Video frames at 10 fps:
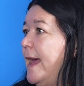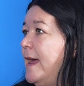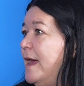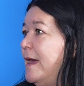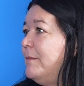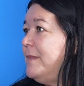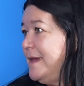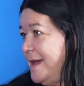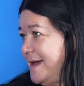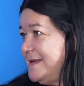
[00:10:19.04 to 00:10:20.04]

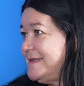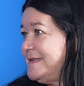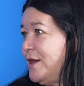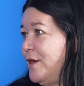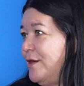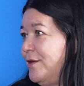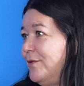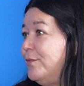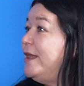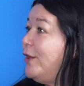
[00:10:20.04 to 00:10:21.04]
Yes,
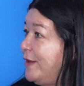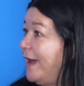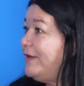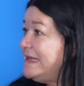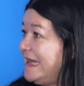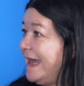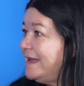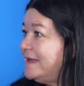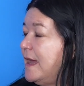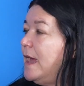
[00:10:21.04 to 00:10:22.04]
so we don't have it
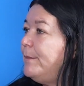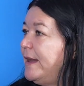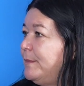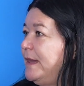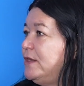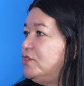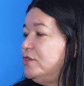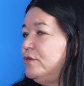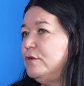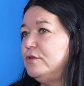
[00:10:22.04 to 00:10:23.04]
yet. But I mean,
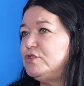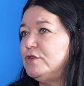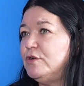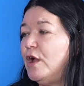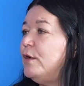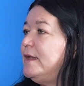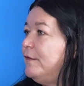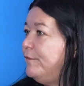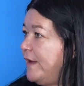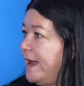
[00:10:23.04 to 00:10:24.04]
to go and
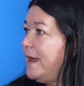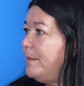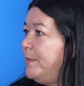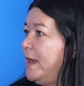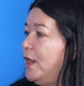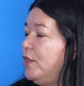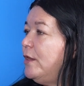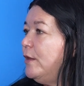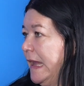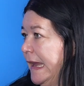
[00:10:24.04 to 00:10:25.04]
develop,
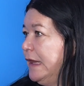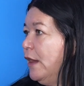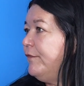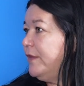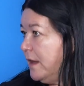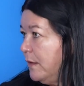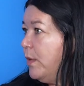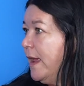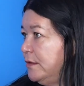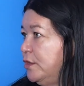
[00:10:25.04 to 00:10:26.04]
any of the
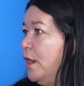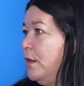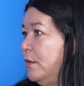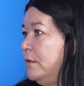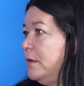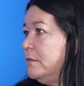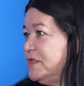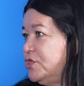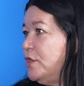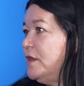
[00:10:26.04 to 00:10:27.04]
well-known
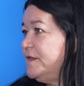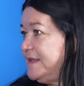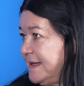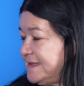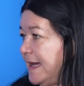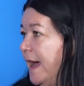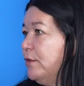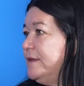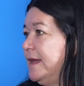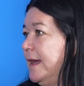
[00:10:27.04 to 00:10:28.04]
reserves that's
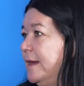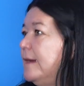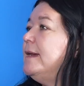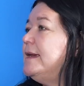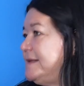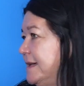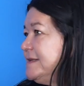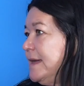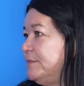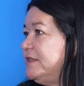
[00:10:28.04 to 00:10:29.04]
out there, it takes
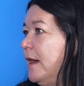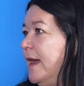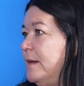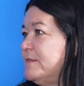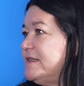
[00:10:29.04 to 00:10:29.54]
some time.